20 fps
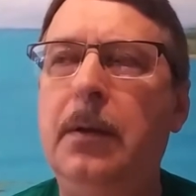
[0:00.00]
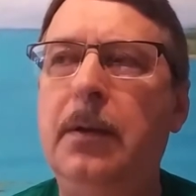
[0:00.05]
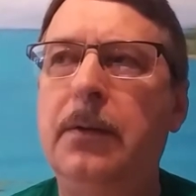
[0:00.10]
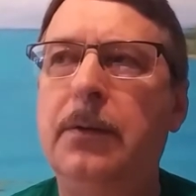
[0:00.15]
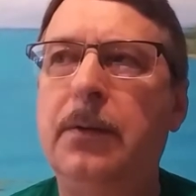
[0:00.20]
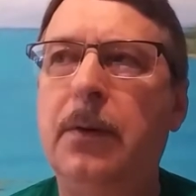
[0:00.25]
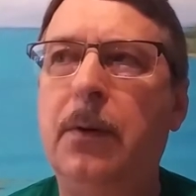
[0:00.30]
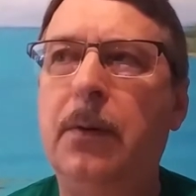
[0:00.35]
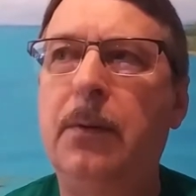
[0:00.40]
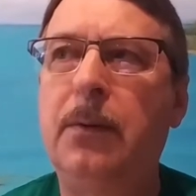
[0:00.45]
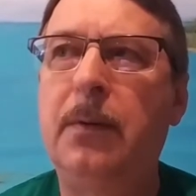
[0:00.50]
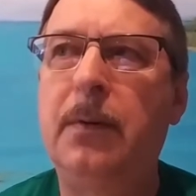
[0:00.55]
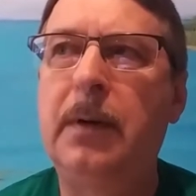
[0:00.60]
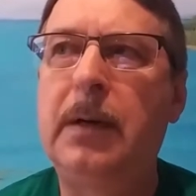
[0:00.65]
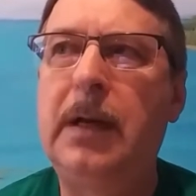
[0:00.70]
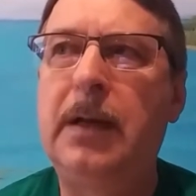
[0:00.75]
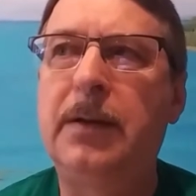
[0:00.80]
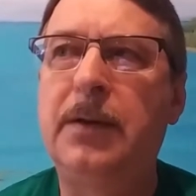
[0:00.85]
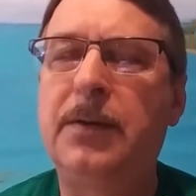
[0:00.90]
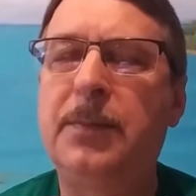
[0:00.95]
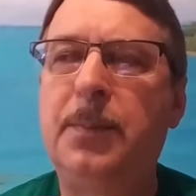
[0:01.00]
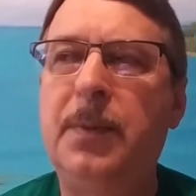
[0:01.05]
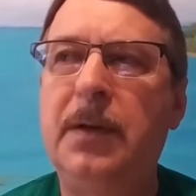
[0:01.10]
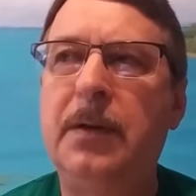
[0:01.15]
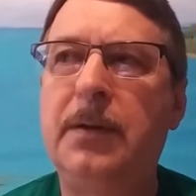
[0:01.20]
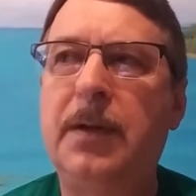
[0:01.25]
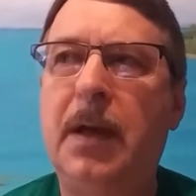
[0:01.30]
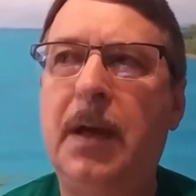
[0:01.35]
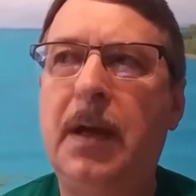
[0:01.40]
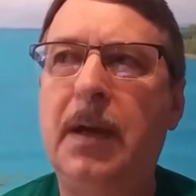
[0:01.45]
So I got to
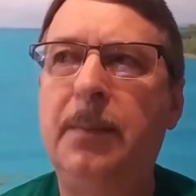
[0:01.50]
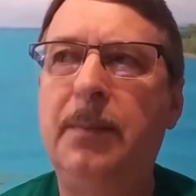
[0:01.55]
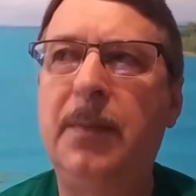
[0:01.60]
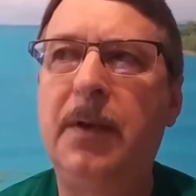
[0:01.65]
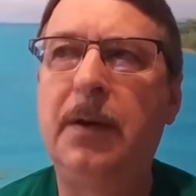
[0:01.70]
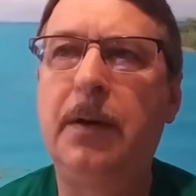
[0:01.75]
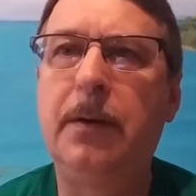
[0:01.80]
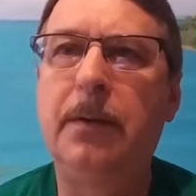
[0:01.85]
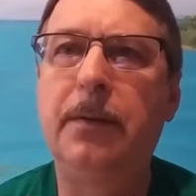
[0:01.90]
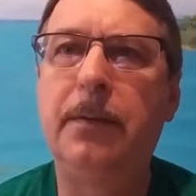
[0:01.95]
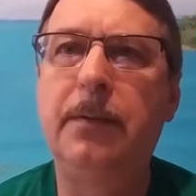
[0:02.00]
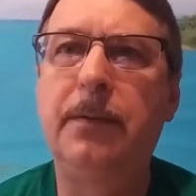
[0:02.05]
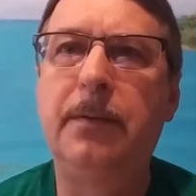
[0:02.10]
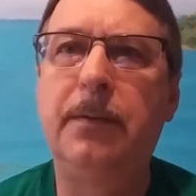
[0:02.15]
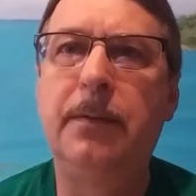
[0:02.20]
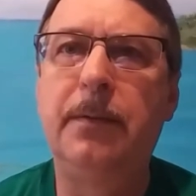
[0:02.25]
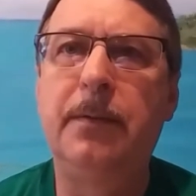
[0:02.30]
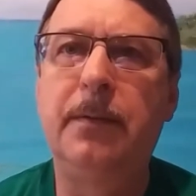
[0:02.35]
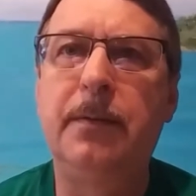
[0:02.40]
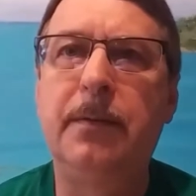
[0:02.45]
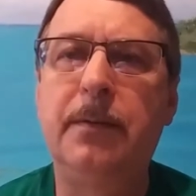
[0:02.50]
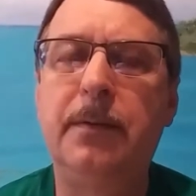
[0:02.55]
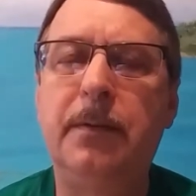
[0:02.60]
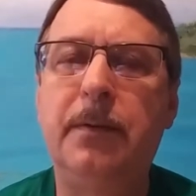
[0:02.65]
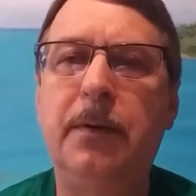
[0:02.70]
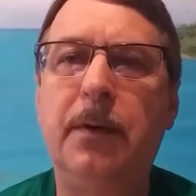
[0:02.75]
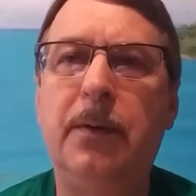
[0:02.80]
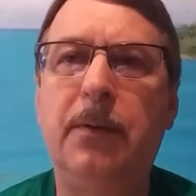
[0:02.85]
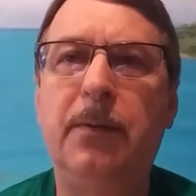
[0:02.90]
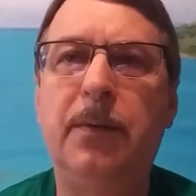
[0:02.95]
spend time there,
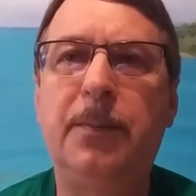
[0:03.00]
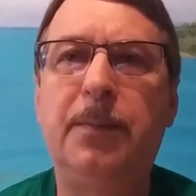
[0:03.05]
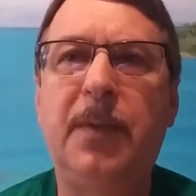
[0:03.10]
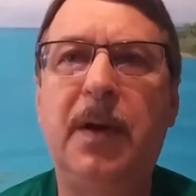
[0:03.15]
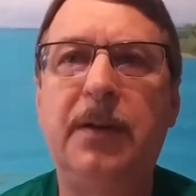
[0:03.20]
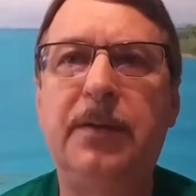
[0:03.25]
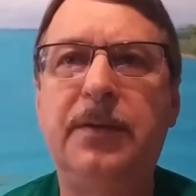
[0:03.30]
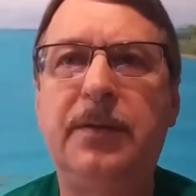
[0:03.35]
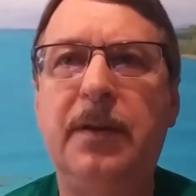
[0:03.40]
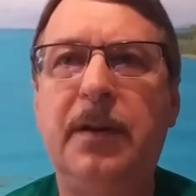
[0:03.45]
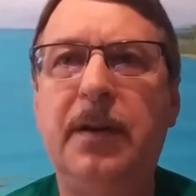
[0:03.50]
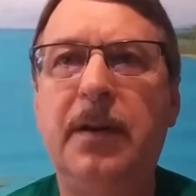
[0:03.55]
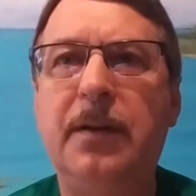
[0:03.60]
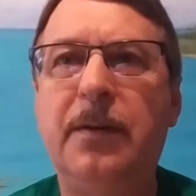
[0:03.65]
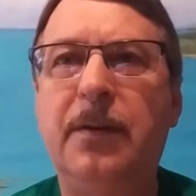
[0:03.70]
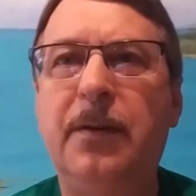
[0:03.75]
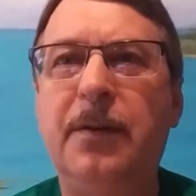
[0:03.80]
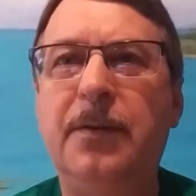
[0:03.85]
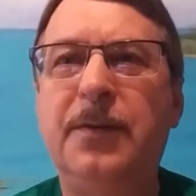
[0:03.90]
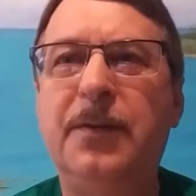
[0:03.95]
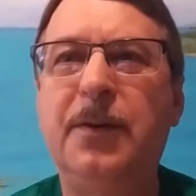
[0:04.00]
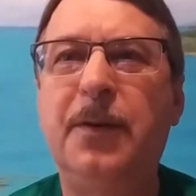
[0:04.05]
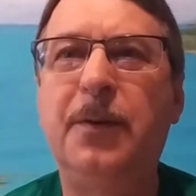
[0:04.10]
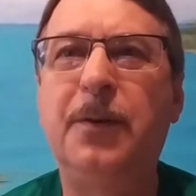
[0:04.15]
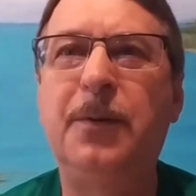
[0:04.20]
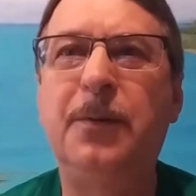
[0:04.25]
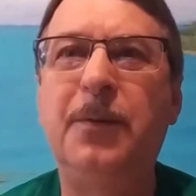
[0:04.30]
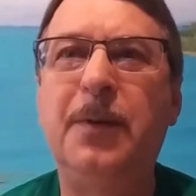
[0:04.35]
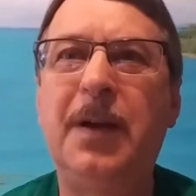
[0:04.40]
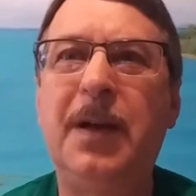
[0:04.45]
with my son
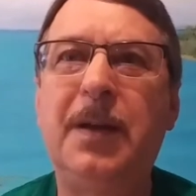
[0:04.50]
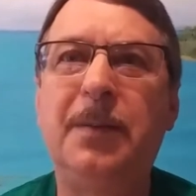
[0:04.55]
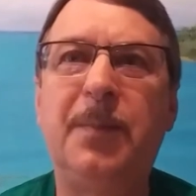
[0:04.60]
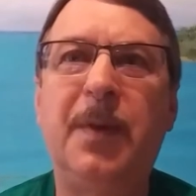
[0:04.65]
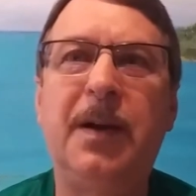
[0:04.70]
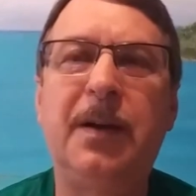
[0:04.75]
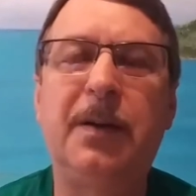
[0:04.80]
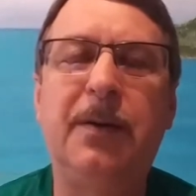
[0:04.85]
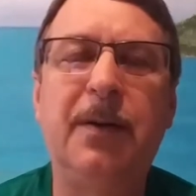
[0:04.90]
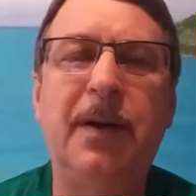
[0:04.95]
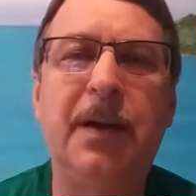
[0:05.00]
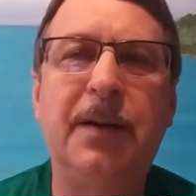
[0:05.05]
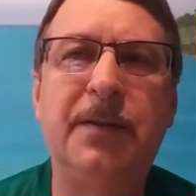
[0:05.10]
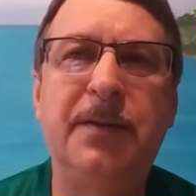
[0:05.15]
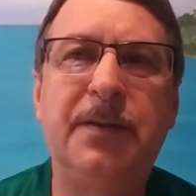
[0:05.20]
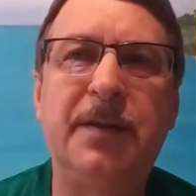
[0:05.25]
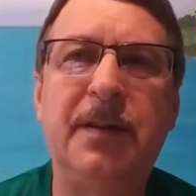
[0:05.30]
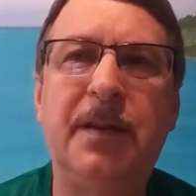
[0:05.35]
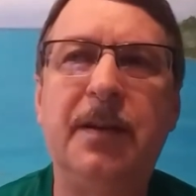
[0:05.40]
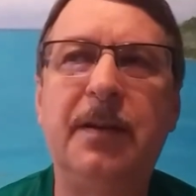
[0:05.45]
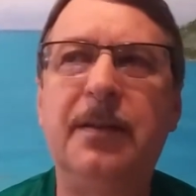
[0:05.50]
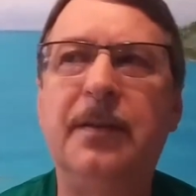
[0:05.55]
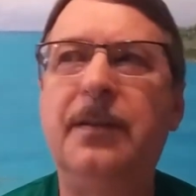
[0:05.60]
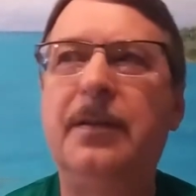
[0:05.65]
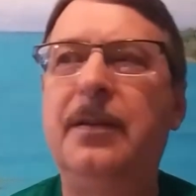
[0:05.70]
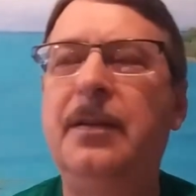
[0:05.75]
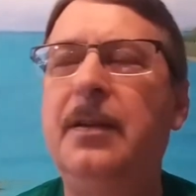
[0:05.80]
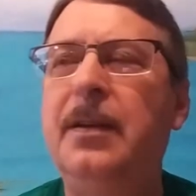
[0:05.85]
also and my grandson.